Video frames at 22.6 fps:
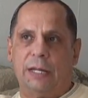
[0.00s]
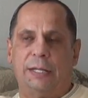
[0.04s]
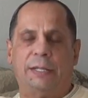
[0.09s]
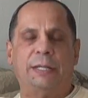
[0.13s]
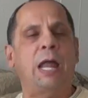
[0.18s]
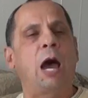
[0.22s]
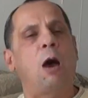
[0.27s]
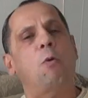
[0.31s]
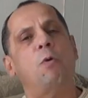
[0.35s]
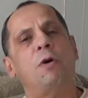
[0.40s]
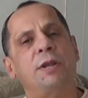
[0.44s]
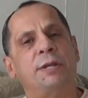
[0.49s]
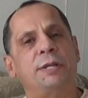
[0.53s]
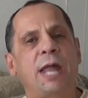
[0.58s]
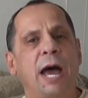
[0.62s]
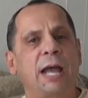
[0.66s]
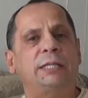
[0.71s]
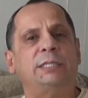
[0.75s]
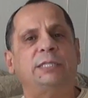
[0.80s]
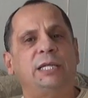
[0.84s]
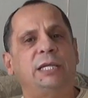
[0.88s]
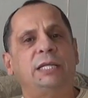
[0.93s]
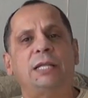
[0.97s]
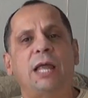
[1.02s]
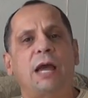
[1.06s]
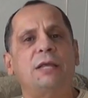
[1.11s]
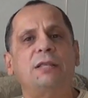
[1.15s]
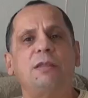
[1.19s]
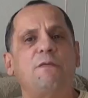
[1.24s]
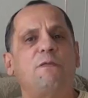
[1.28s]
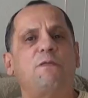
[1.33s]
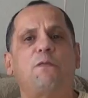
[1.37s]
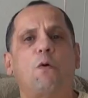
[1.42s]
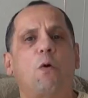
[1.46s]
Now we're in
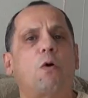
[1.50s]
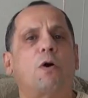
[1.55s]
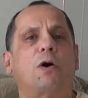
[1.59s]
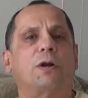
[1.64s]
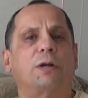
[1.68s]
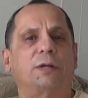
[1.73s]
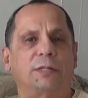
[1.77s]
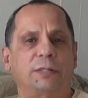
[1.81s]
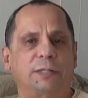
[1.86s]
1994.